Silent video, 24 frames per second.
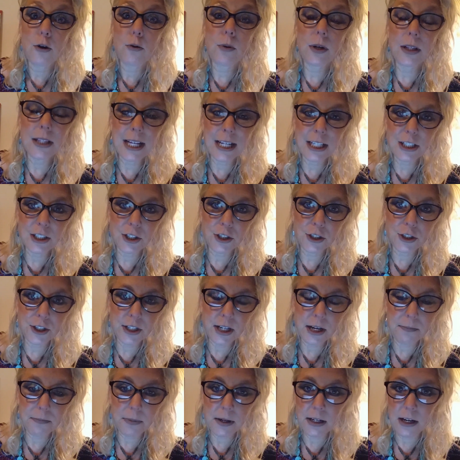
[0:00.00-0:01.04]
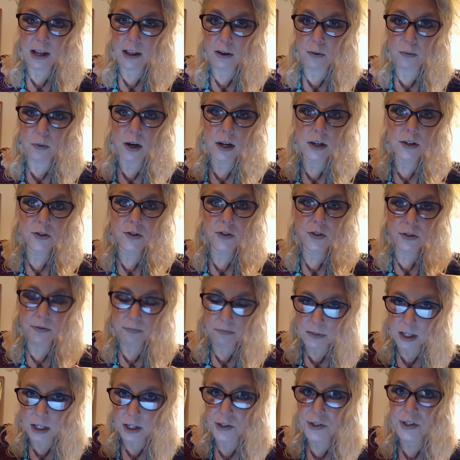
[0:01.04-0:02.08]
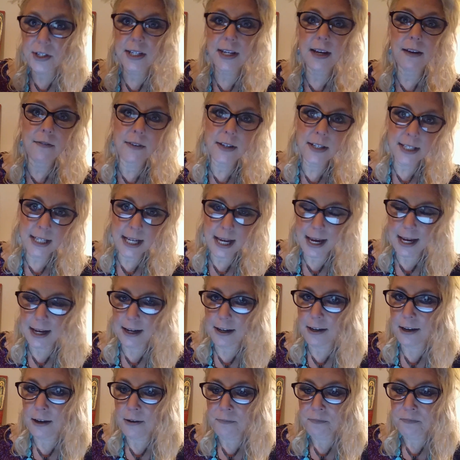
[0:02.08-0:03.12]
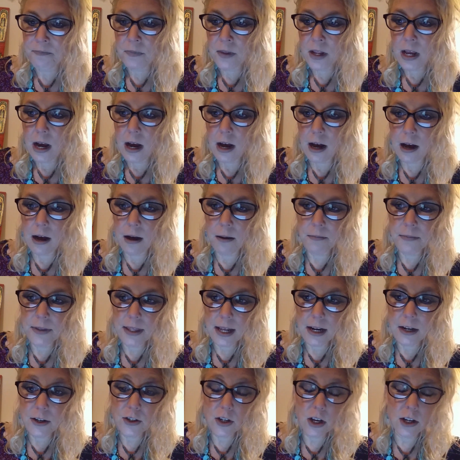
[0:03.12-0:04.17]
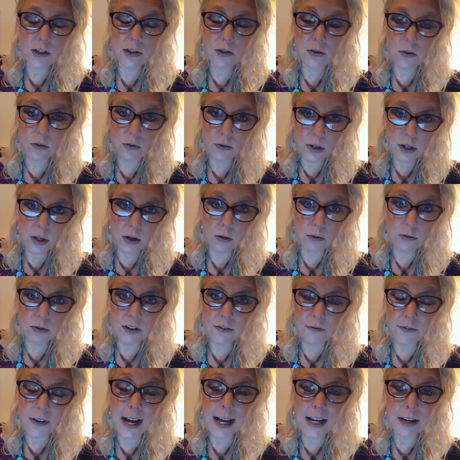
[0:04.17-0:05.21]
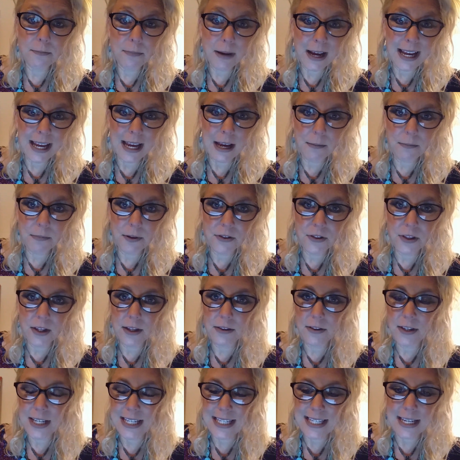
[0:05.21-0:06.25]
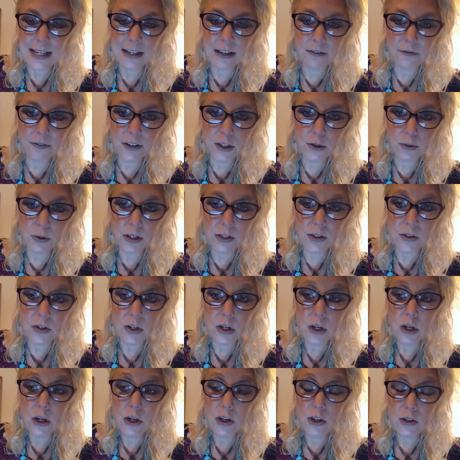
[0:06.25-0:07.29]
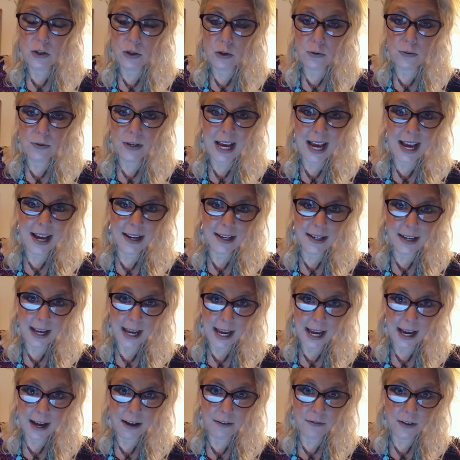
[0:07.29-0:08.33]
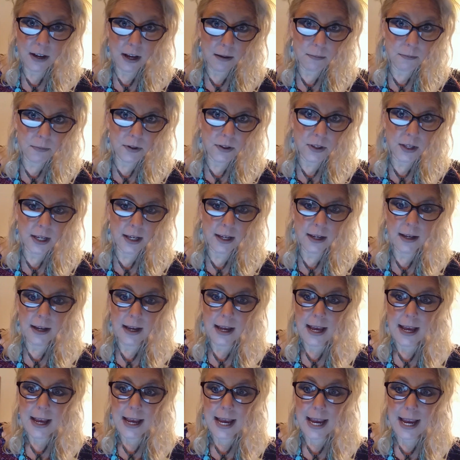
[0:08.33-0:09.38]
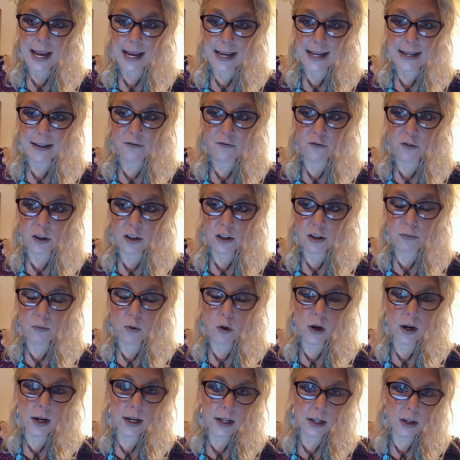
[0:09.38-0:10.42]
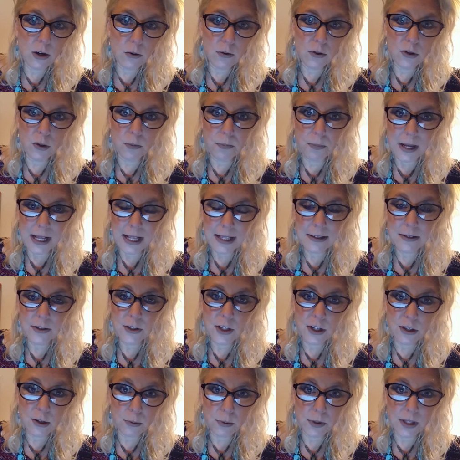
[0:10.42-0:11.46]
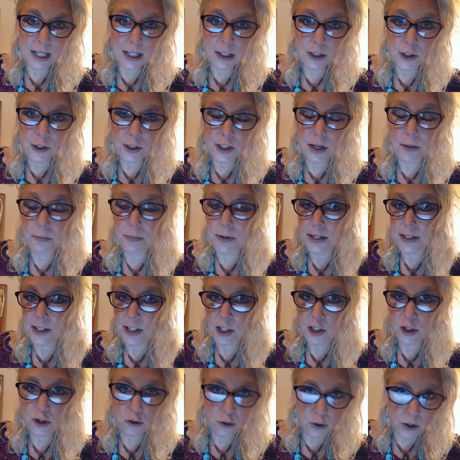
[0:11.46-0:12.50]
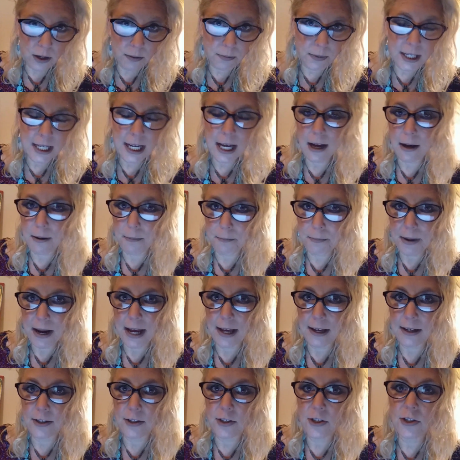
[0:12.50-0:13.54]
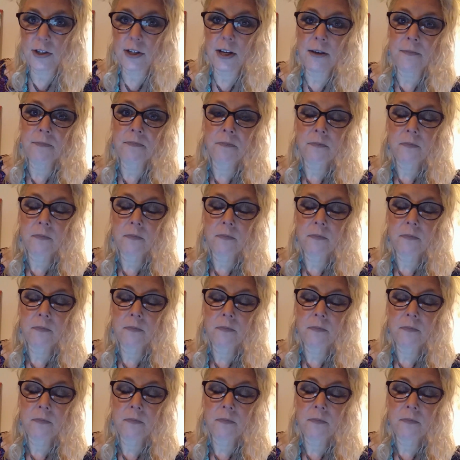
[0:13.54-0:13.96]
relationship. In other words, there's a give and take um, that is also, you know, defined by empathy. These individuals do not have empathy. And furthermore, you know, the balance in the relationship is extremely unbalanced,